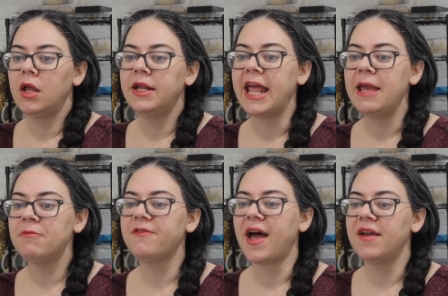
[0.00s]
Name
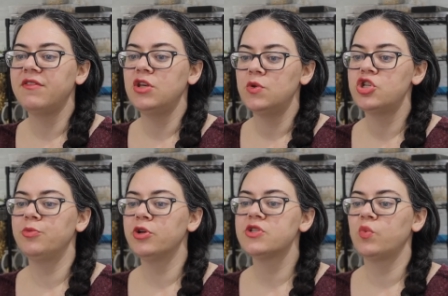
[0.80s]
5
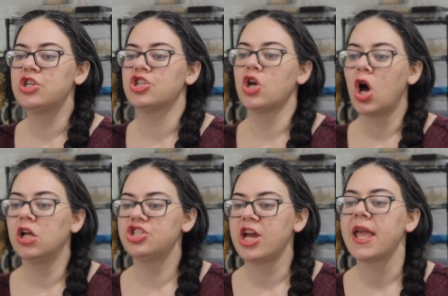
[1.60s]
YouTubers we should
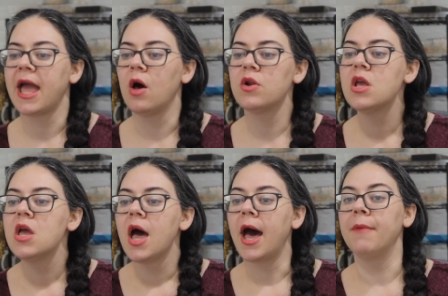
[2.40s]
all check out.
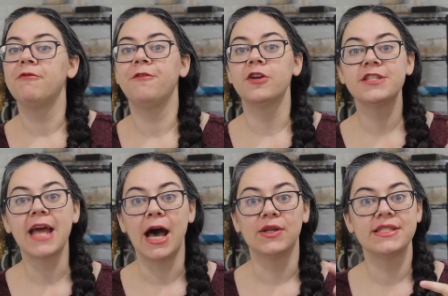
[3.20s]
First,
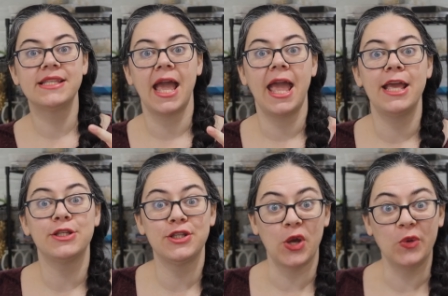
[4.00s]
I'll say
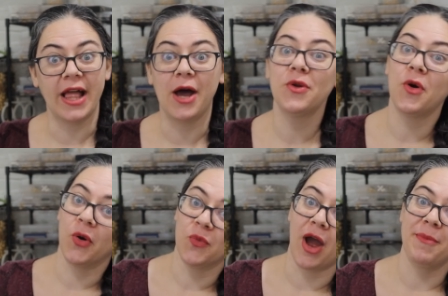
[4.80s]
So Loud,
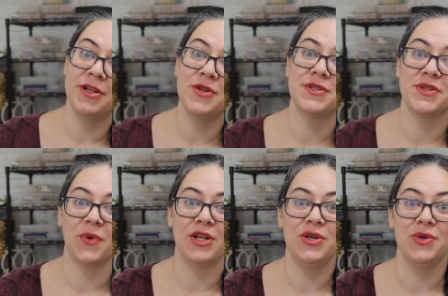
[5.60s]
or Robin, who's the
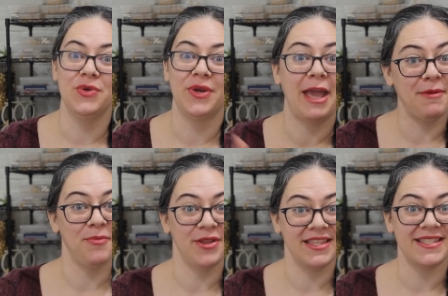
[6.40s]
one who came
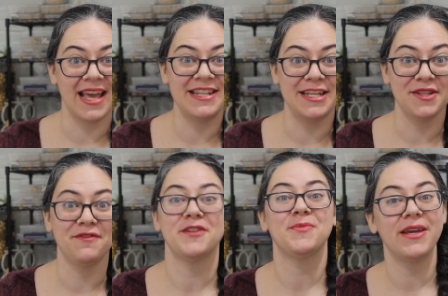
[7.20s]
up with this idea in the
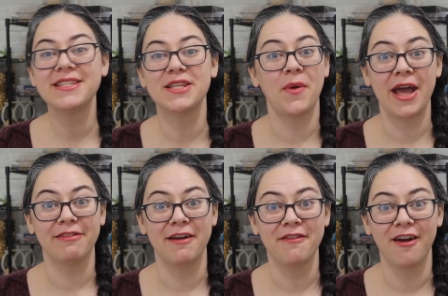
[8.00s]
first place, so I
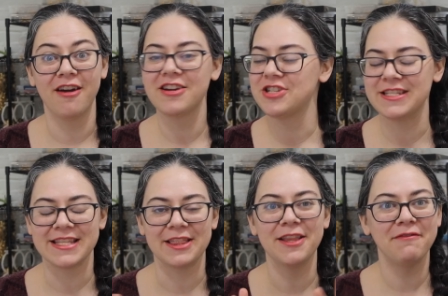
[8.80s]
love her. She's
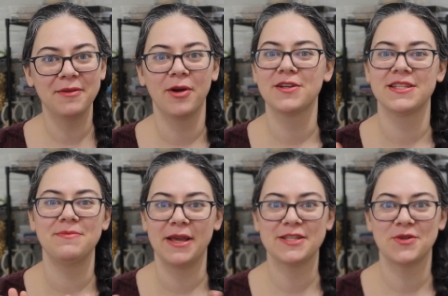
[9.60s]
a lovely
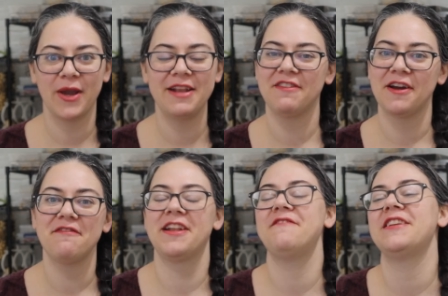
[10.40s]
person, makes great, very
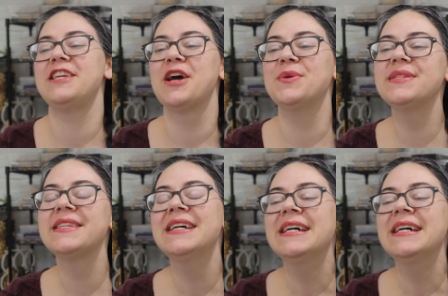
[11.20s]
funny videos.